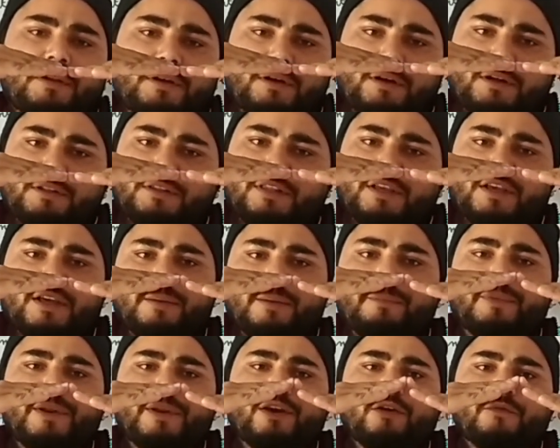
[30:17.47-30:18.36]
The
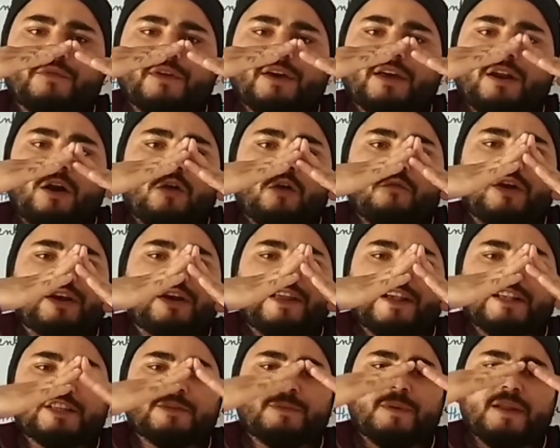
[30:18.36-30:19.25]
crumbling of the ground will
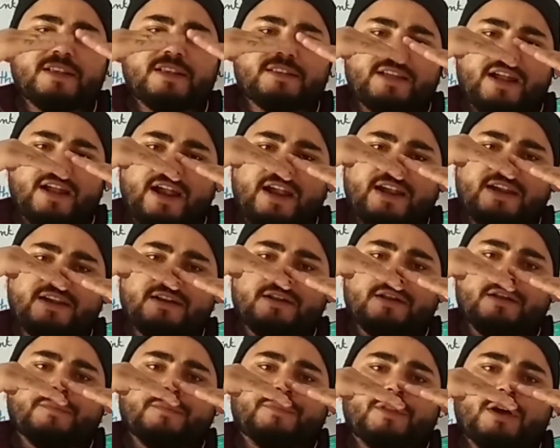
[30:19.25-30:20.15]
takes place and
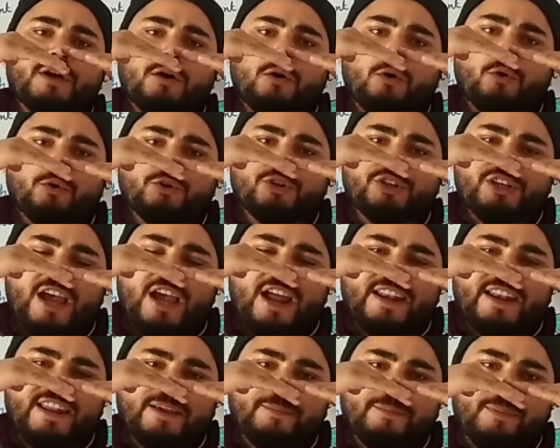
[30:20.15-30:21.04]
the
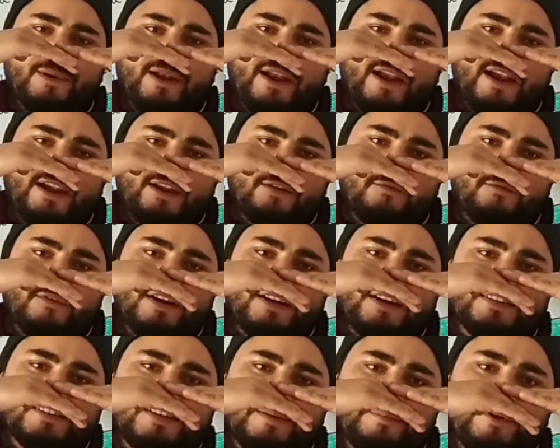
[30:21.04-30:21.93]
oceanic plate
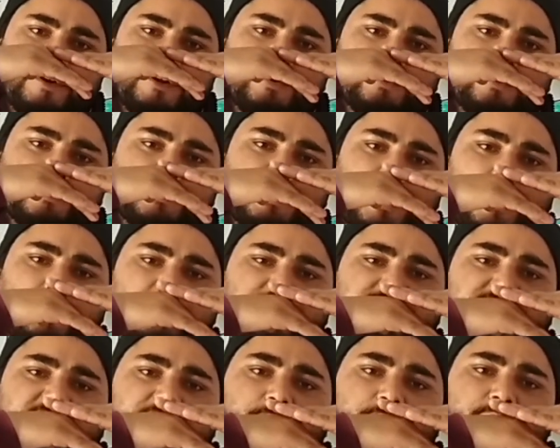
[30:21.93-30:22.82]
will subduce
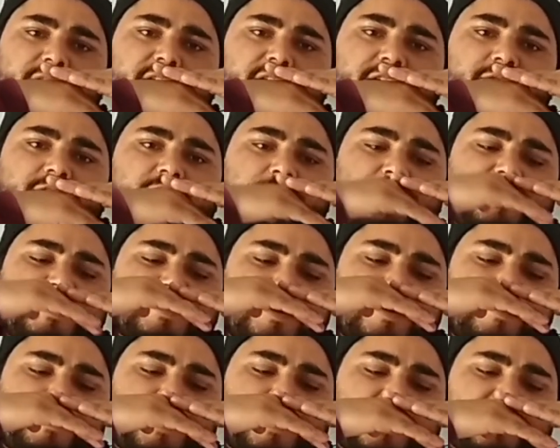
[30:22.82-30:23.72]
downside. Okay, it will be
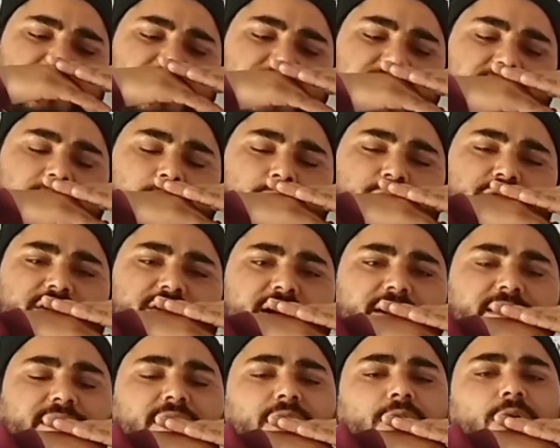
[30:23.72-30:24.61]
subducted
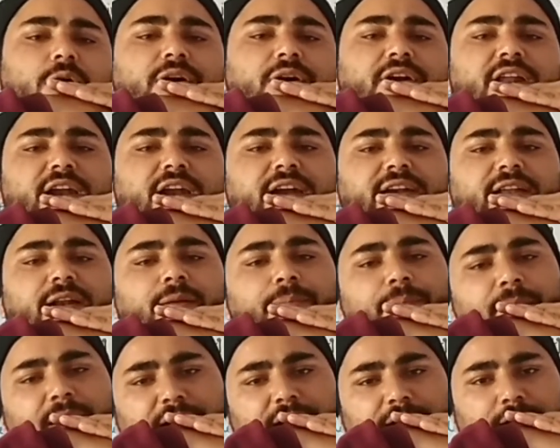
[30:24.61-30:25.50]
downside the continental
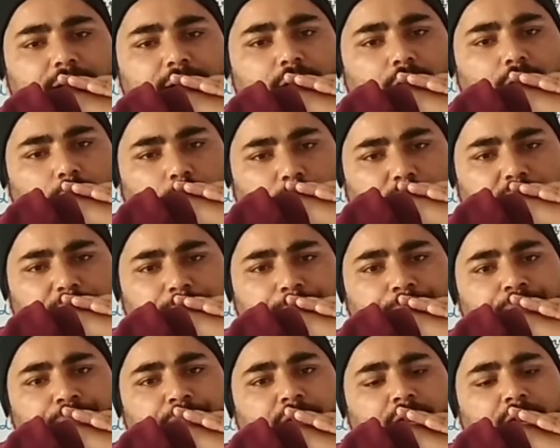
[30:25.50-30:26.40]
plate.
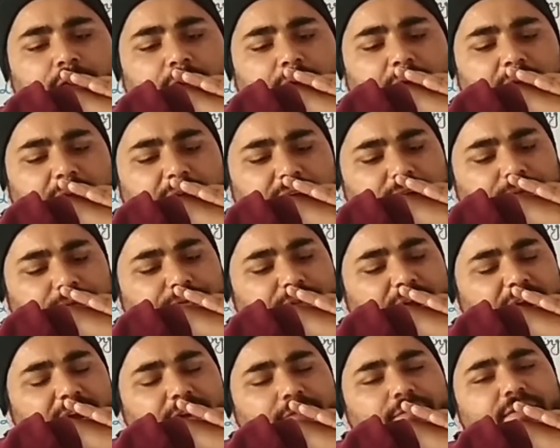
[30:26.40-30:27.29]
Okay, and
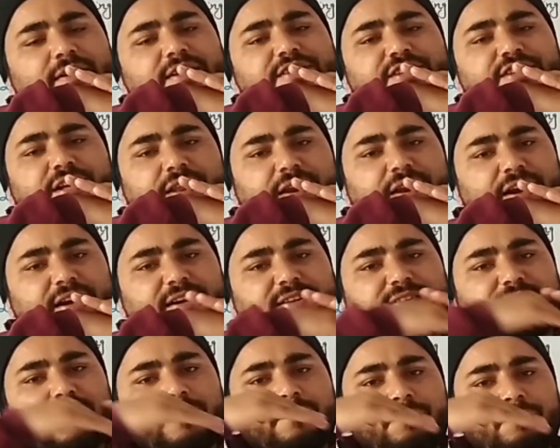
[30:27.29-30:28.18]
that will
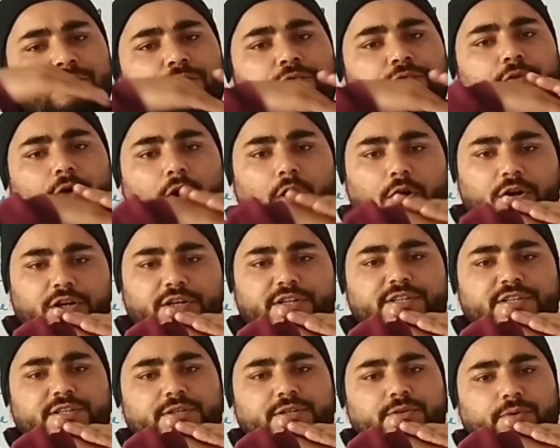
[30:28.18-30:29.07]
generate some
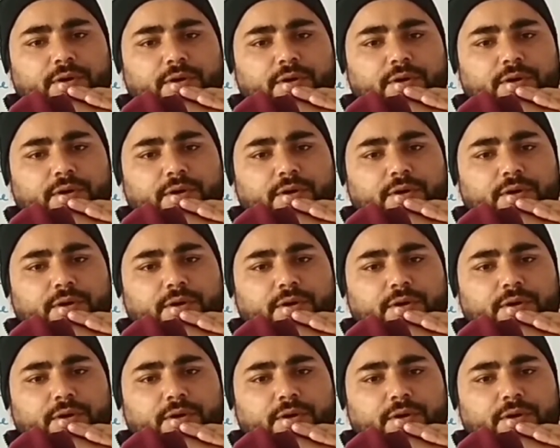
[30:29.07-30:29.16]
faults.